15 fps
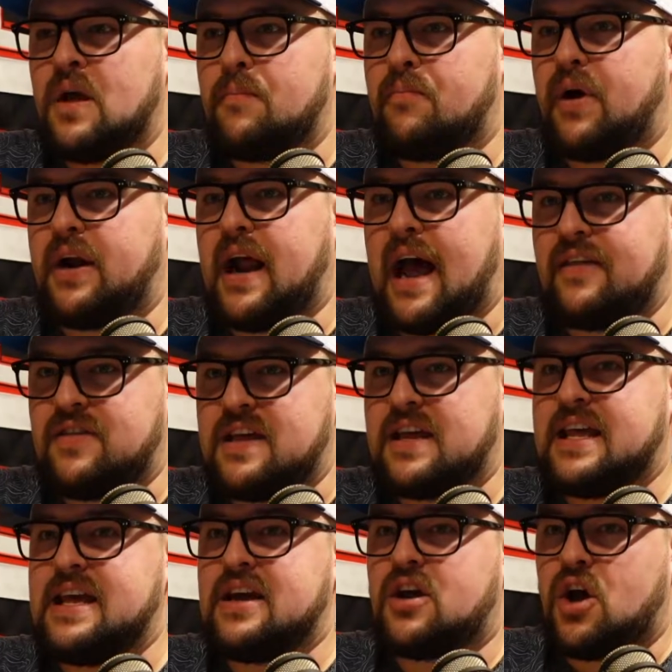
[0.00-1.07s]
But I think
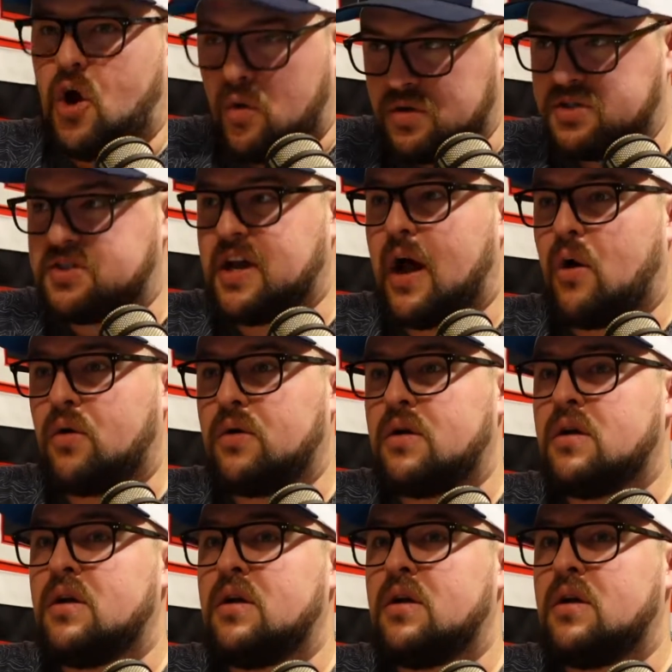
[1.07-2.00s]
he coasts out